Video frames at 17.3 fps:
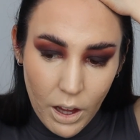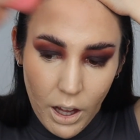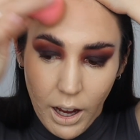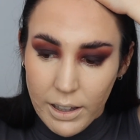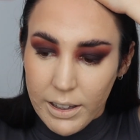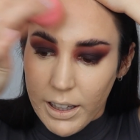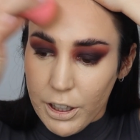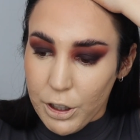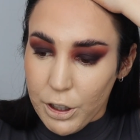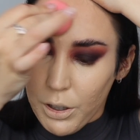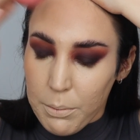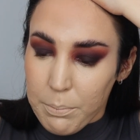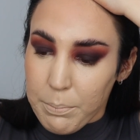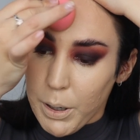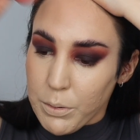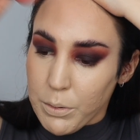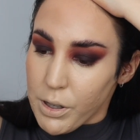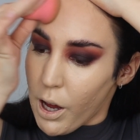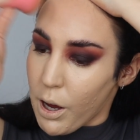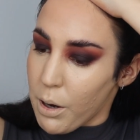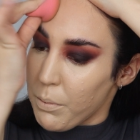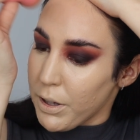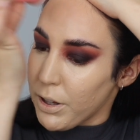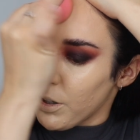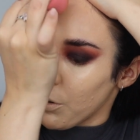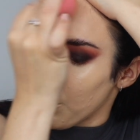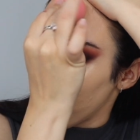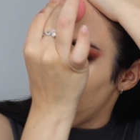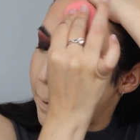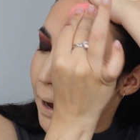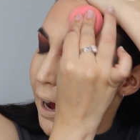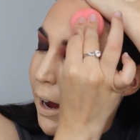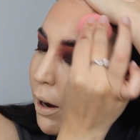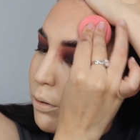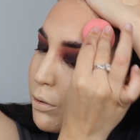And then you can build it up with your
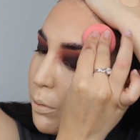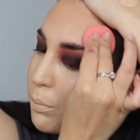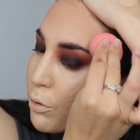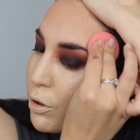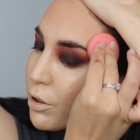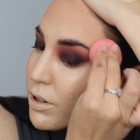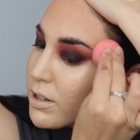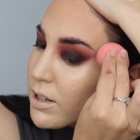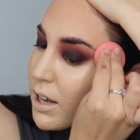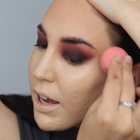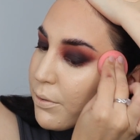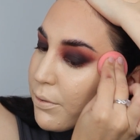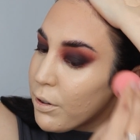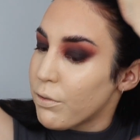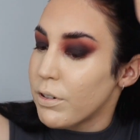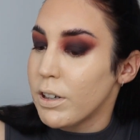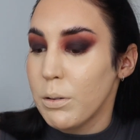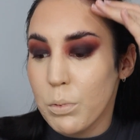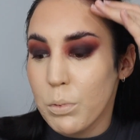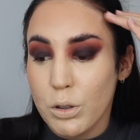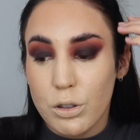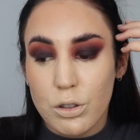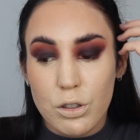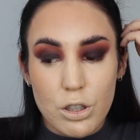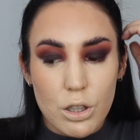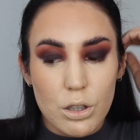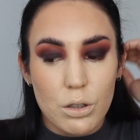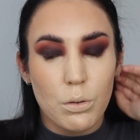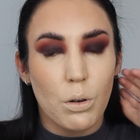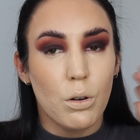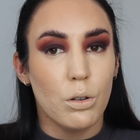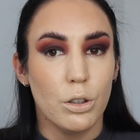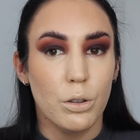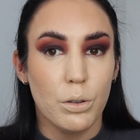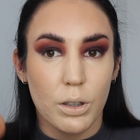powder bronzer if you really want to,
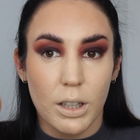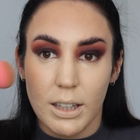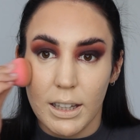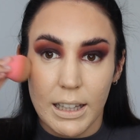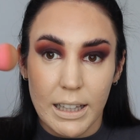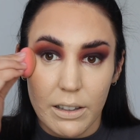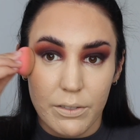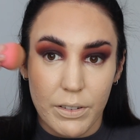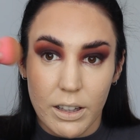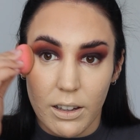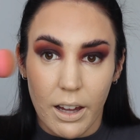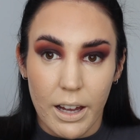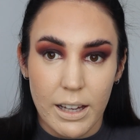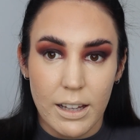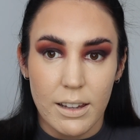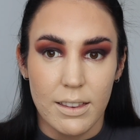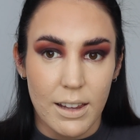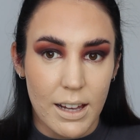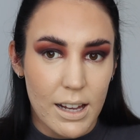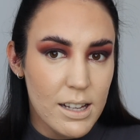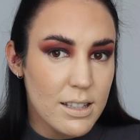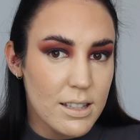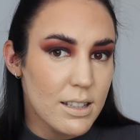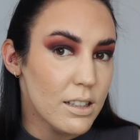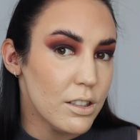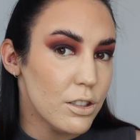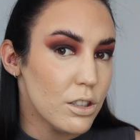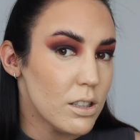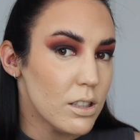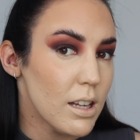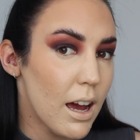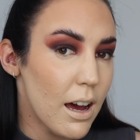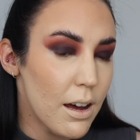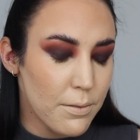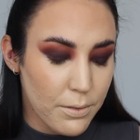or you can leave it like this and just
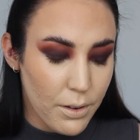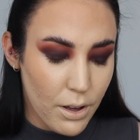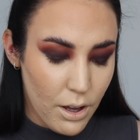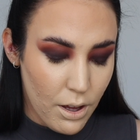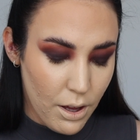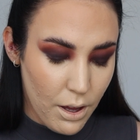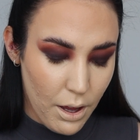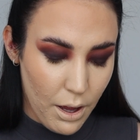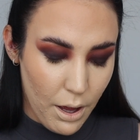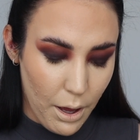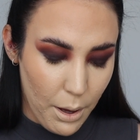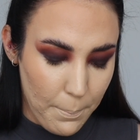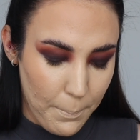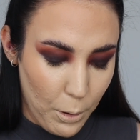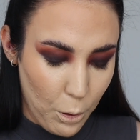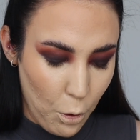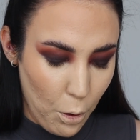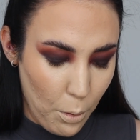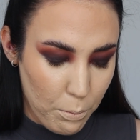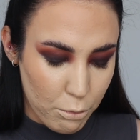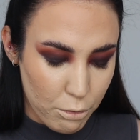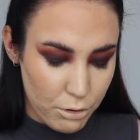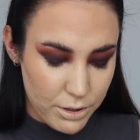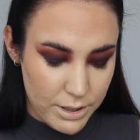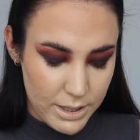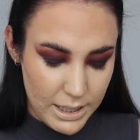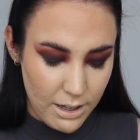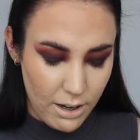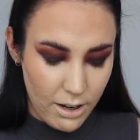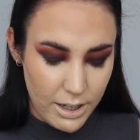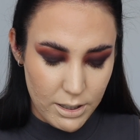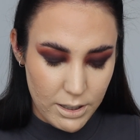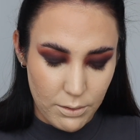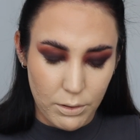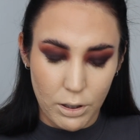have a more bronzy
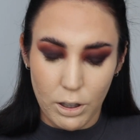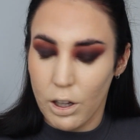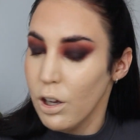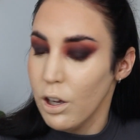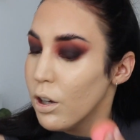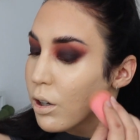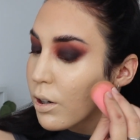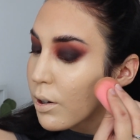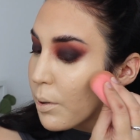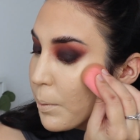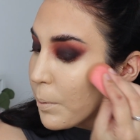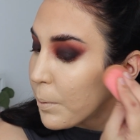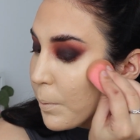kind of look.